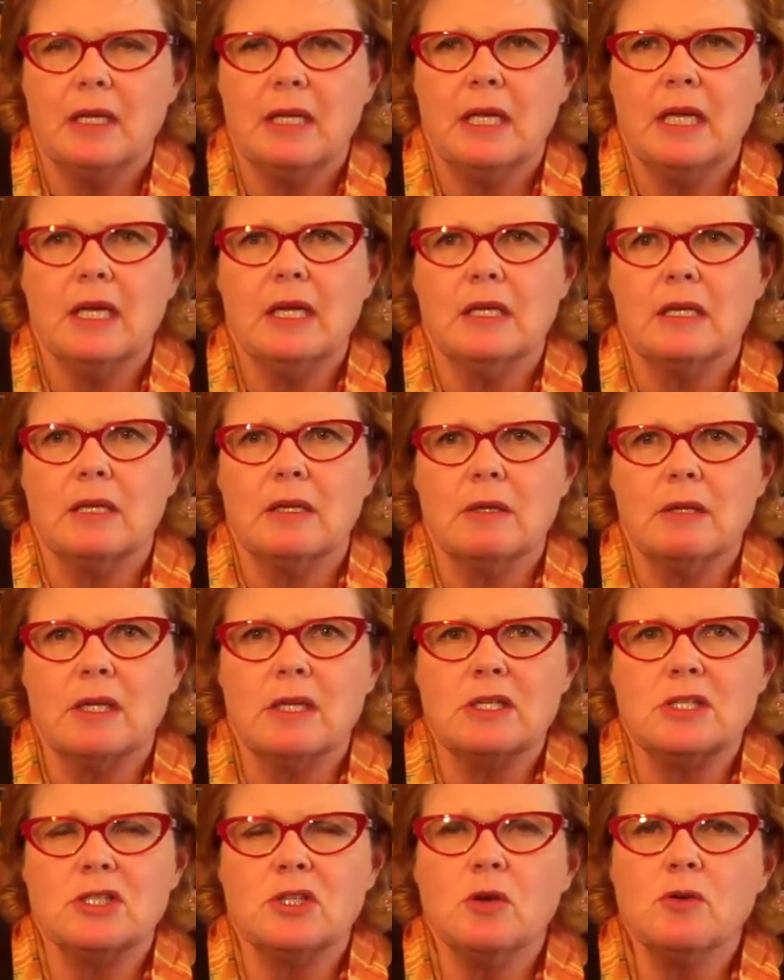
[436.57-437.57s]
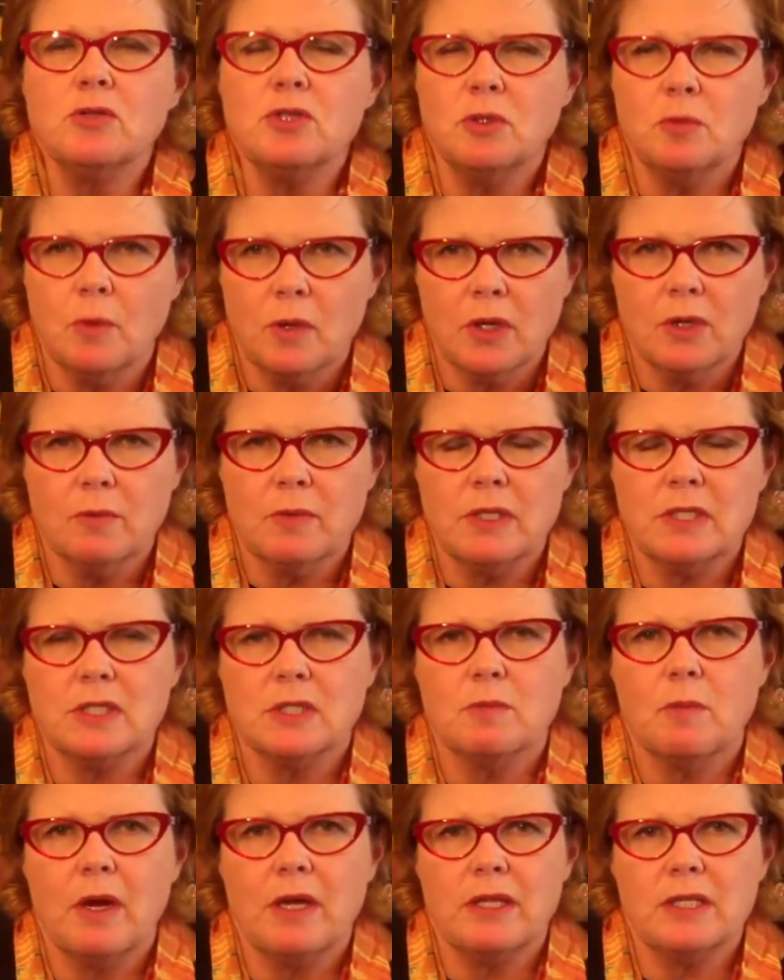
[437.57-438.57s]
And again, it shows you one of the
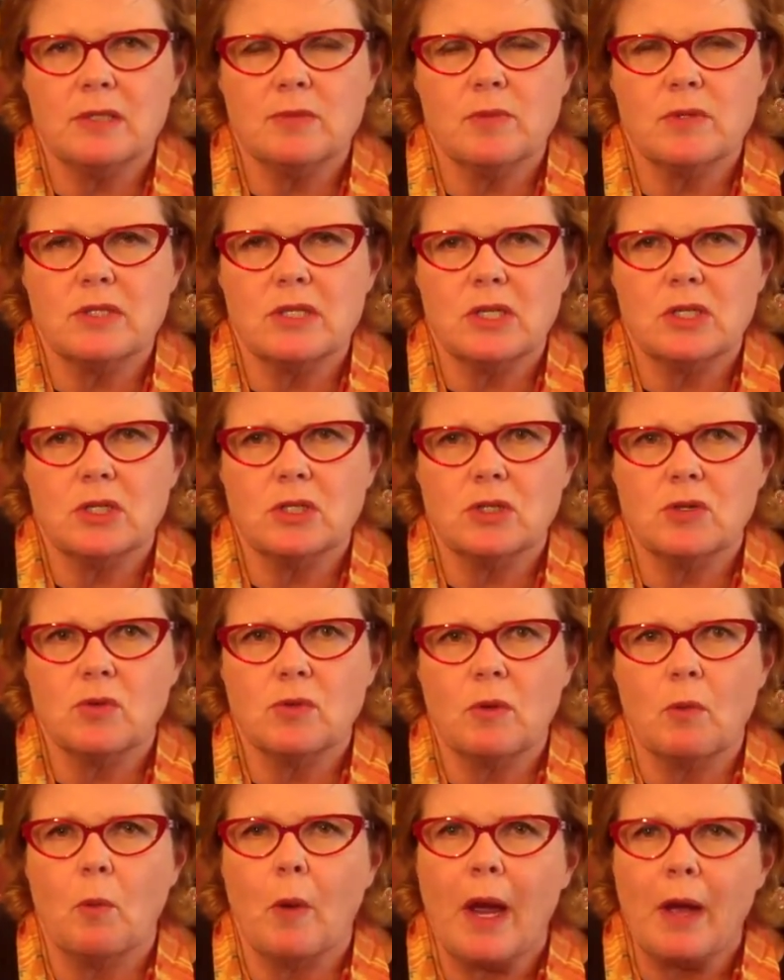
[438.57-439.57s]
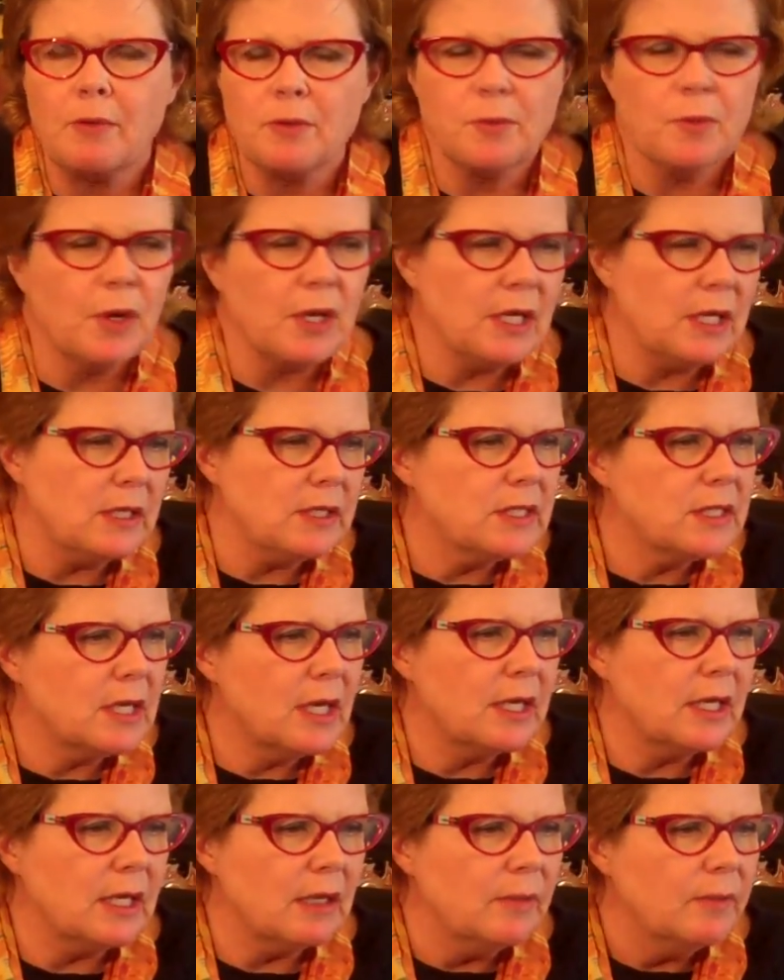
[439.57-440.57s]
reasons why this was such a groundbreaking
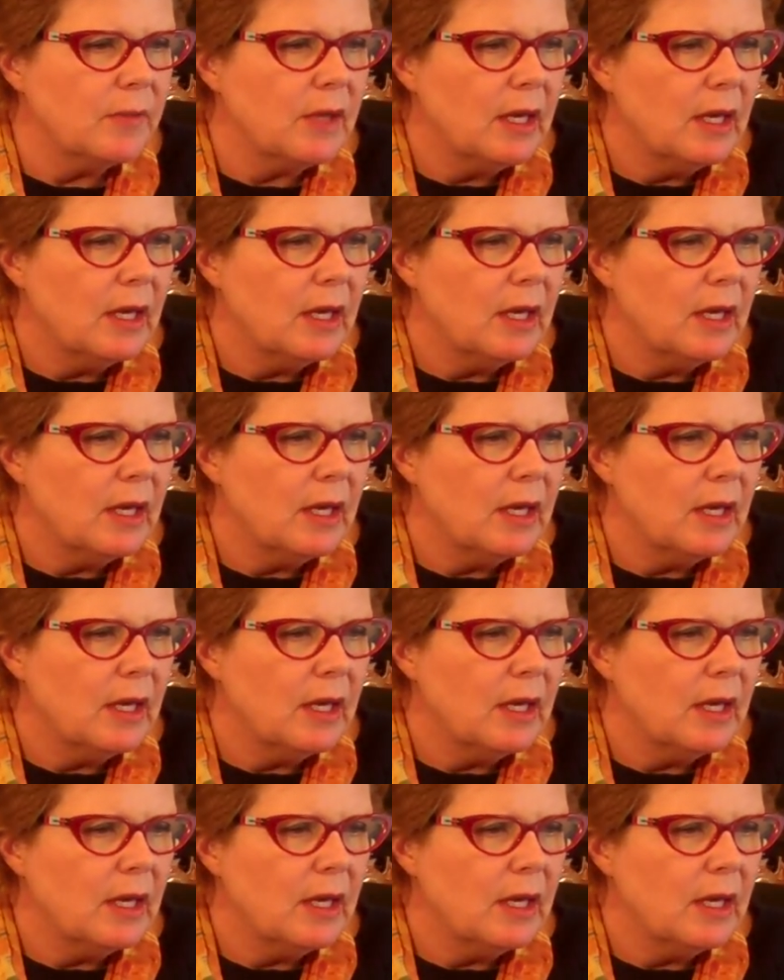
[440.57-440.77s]
study.